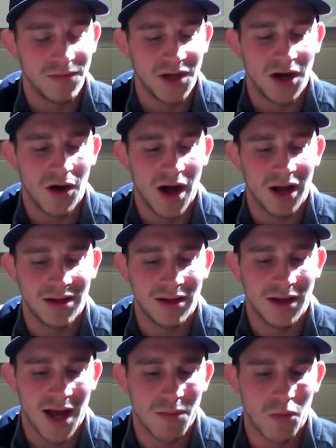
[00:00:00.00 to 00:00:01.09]
you know, I
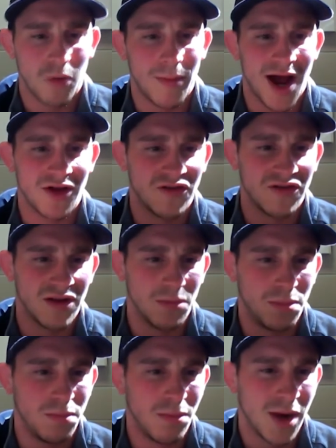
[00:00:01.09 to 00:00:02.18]
had more matches than
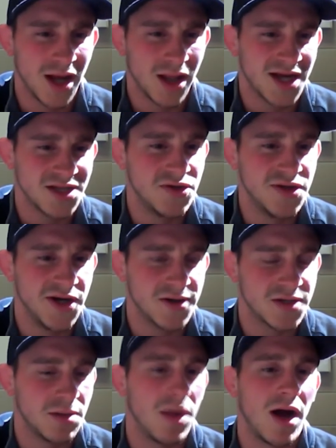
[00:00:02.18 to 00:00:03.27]
my last 2
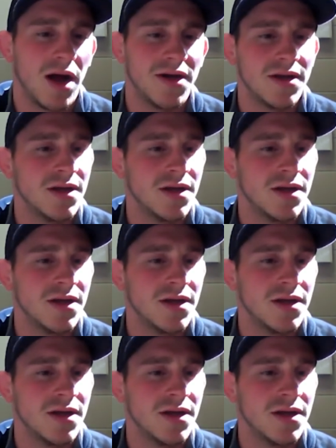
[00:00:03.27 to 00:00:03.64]
years combined.